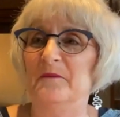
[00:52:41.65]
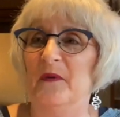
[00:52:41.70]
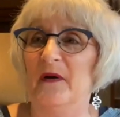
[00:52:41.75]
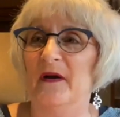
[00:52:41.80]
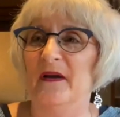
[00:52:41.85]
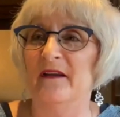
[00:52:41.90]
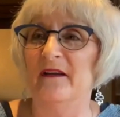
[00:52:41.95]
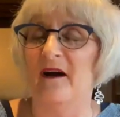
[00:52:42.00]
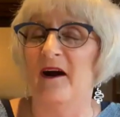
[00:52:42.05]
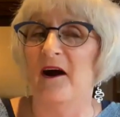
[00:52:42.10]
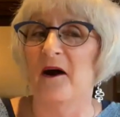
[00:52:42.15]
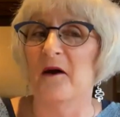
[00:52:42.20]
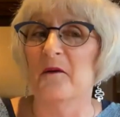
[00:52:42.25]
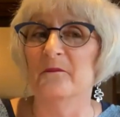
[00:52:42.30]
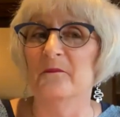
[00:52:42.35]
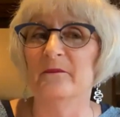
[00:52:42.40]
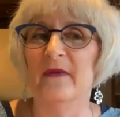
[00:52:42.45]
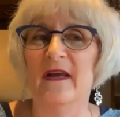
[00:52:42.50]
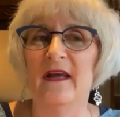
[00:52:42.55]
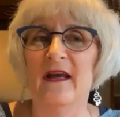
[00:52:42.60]
But
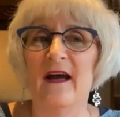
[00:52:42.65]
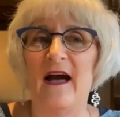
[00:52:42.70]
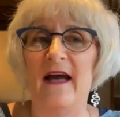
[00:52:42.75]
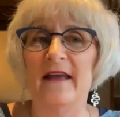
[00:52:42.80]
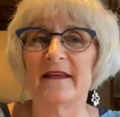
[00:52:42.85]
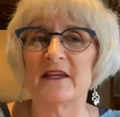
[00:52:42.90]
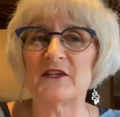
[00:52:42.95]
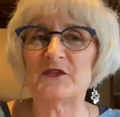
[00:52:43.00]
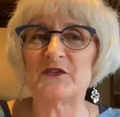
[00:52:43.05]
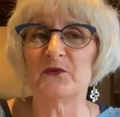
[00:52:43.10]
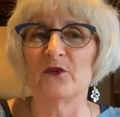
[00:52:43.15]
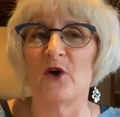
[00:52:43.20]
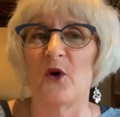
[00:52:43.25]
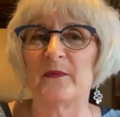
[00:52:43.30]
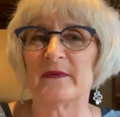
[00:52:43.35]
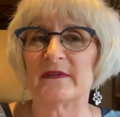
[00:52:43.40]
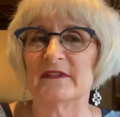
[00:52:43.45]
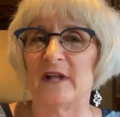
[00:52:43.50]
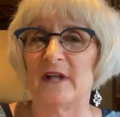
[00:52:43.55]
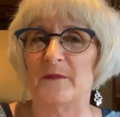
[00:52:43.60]
um, I guess we'll
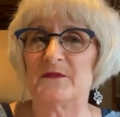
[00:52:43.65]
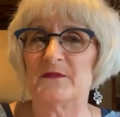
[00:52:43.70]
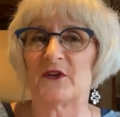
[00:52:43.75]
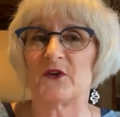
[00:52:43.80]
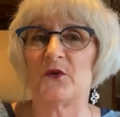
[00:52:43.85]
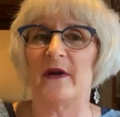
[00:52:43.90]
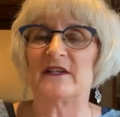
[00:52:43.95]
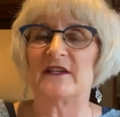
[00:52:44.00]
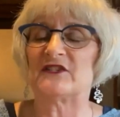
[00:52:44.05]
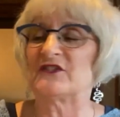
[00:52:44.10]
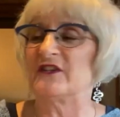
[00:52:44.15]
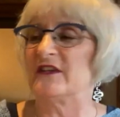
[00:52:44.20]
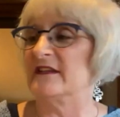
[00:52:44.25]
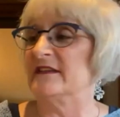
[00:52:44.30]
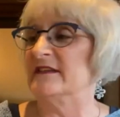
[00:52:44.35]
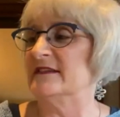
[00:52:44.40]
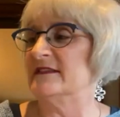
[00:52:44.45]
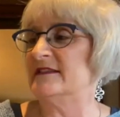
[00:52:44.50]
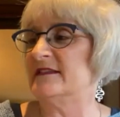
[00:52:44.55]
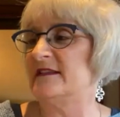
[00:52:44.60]
open it up to
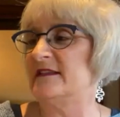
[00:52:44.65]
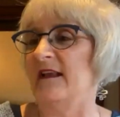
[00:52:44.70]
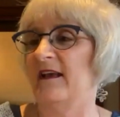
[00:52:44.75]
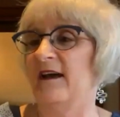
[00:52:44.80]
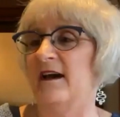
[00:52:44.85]
questions.